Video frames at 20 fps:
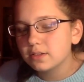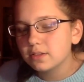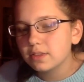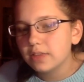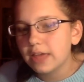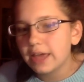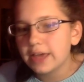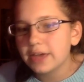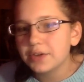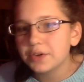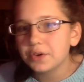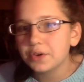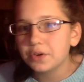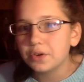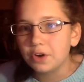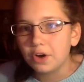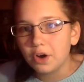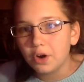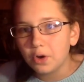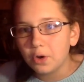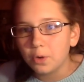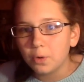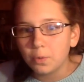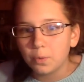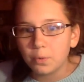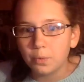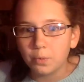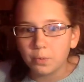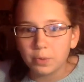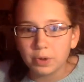like,
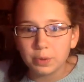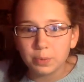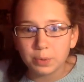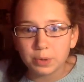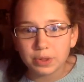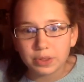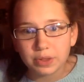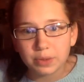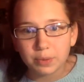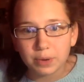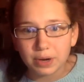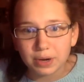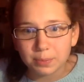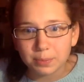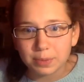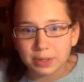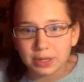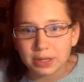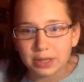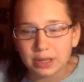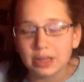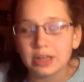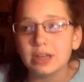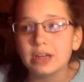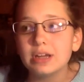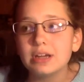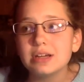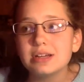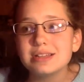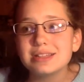oh, we really want to be
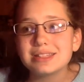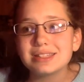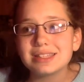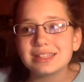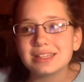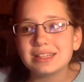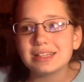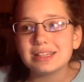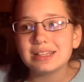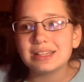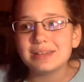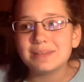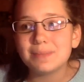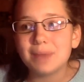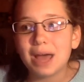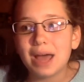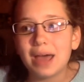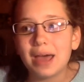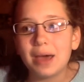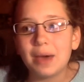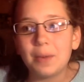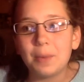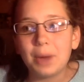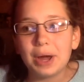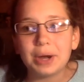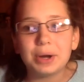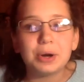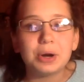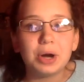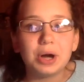seen by a
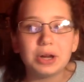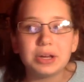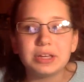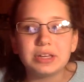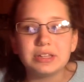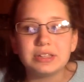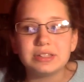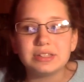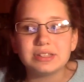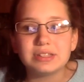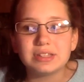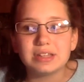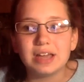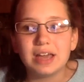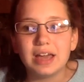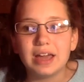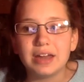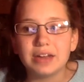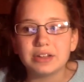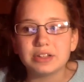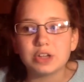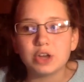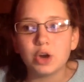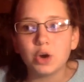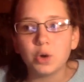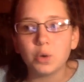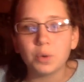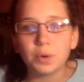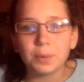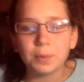wider audience, and
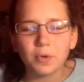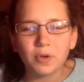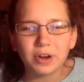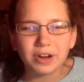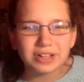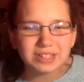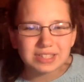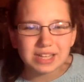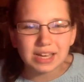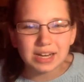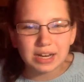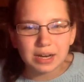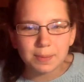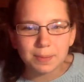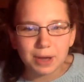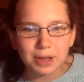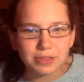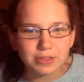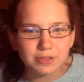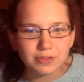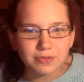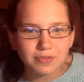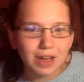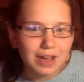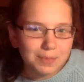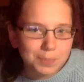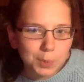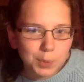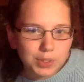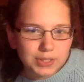oh, we're more excited about the
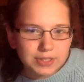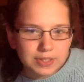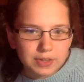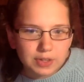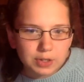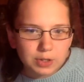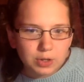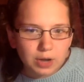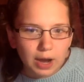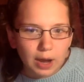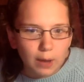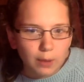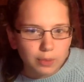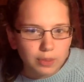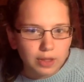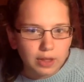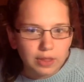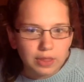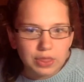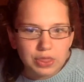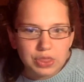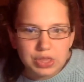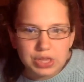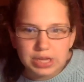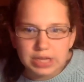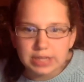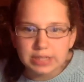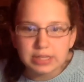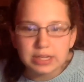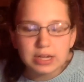5 boys in the crowd than
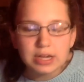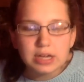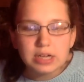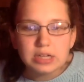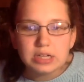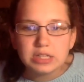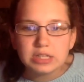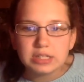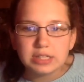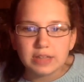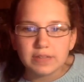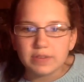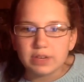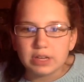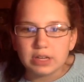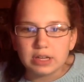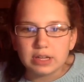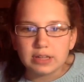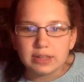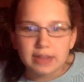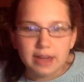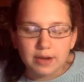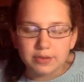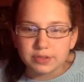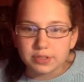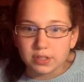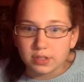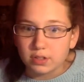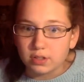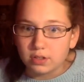the
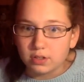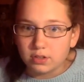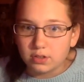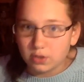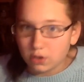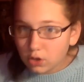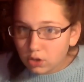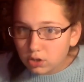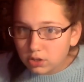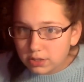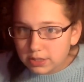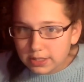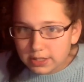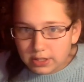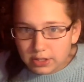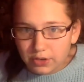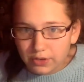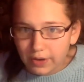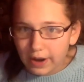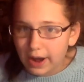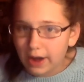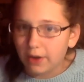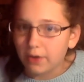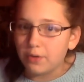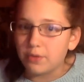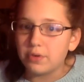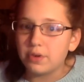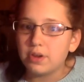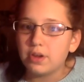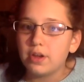70,000 girls in the
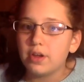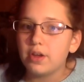crowd,